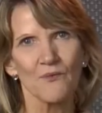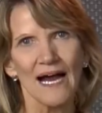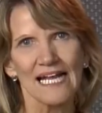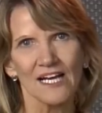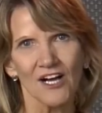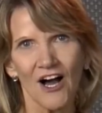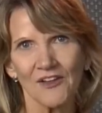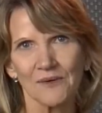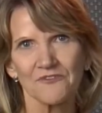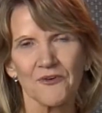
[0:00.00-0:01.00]
writing a
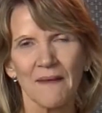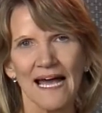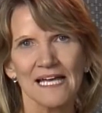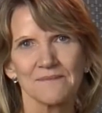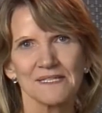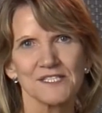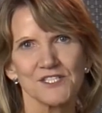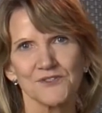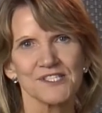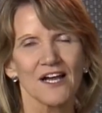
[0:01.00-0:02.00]
column for
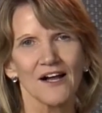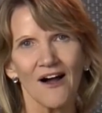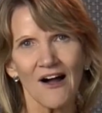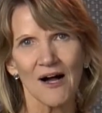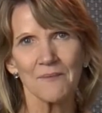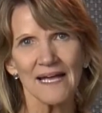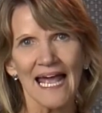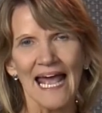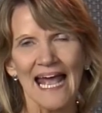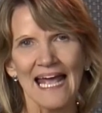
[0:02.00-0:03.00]
myedmondsnews.com,
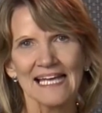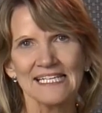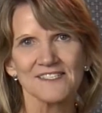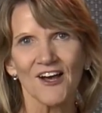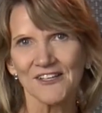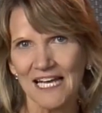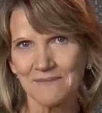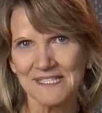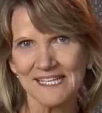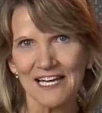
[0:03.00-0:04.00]
and it's called
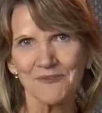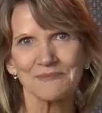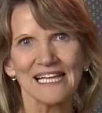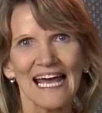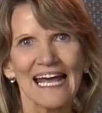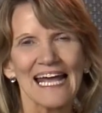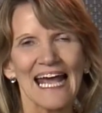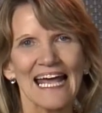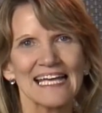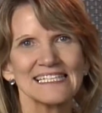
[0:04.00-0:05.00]
Edmonds Kind of Play,
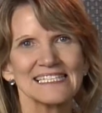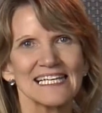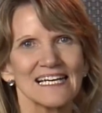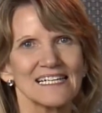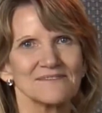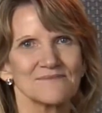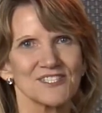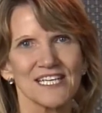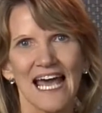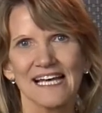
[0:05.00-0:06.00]
and
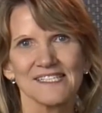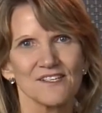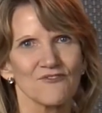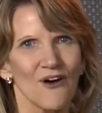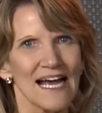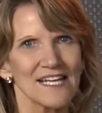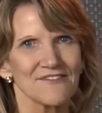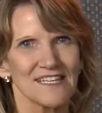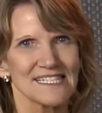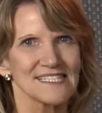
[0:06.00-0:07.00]
she has a variety of
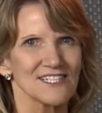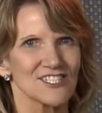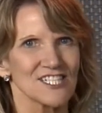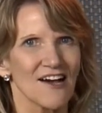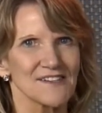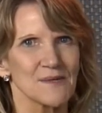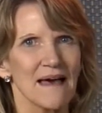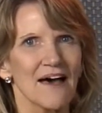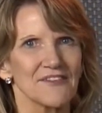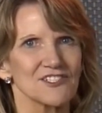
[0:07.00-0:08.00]
things that she talks
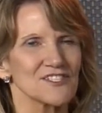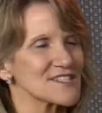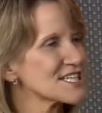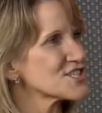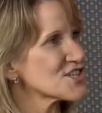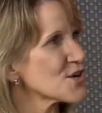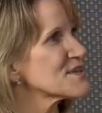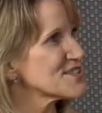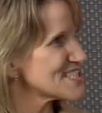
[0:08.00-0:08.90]
about that she's going to share with you